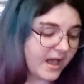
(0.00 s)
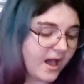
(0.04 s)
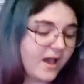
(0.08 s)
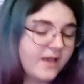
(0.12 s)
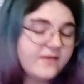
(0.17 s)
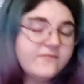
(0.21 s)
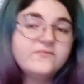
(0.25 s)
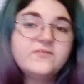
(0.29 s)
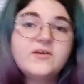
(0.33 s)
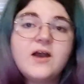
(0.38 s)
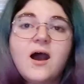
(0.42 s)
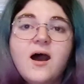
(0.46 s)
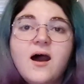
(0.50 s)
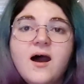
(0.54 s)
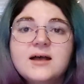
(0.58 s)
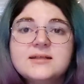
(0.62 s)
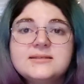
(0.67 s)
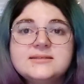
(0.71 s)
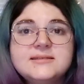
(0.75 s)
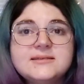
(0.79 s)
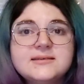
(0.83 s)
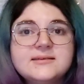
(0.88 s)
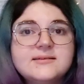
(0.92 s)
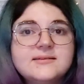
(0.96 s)
I've
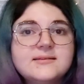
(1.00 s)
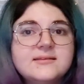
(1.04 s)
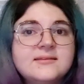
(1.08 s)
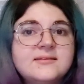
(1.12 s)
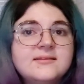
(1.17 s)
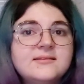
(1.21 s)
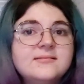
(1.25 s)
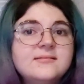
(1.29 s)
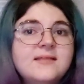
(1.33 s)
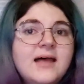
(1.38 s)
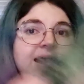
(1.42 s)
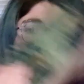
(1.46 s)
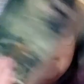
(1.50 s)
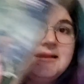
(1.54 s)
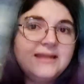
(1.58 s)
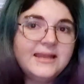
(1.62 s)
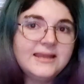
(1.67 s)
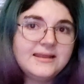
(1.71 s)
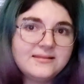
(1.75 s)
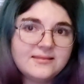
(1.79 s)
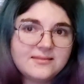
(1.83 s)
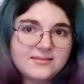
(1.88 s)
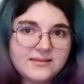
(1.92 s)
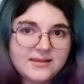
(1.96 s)
got The
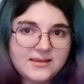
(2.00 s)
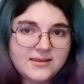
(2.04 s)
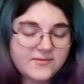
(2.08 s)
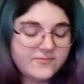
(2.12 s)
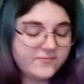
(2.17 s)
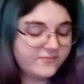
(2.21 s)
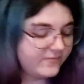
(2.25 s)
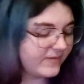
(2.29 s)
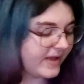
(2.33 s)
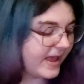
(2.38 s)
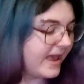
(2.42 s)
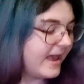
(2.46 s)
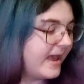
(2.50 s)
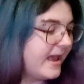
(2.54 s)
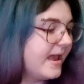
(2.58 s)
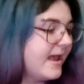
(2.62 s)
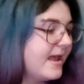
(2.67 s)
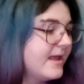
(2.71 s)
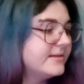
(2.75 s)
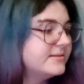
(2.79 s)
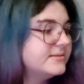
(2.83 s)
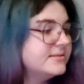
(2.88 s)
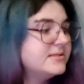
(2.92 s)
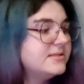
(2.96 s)
Lightning Thief
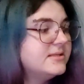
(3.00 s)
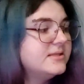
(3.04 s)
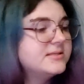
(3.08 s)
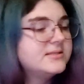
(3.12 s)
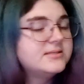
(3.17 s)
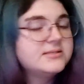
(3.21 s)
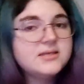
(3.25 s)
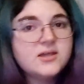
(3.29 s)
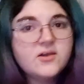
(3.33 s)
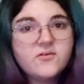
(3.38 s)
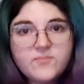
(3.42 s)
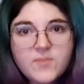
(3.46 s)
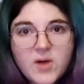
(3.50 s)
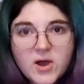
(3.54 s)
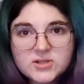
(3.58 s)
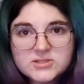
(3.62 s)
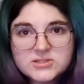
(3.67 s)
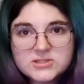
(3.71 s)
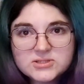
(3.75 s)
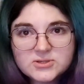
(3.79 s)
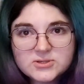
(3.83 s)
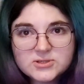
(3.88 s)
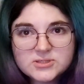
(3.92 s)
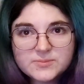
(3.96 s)
and The Sea of
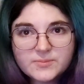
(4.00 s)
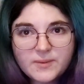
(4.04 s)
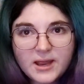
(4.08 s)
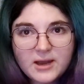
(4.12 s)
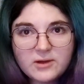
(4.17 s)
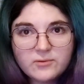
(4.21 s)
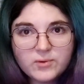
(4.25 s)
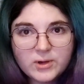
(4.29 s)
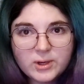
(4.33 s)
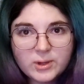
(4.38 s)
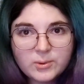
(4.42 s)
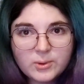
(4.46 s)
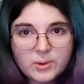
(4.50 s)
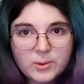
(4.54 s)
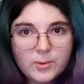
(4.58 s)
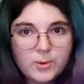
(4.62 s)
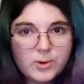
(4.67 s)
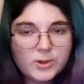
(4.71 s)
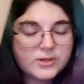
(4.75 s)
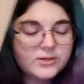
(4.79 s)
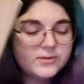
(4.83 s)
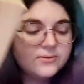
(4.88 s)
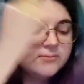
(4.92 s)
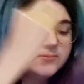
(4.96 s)
Monsters by Rick
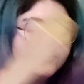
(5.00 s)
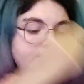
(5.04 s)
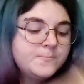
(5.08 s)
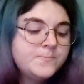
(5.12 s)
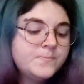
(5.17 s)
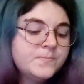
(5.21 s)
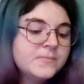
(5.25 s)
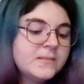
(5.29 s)
Riordan,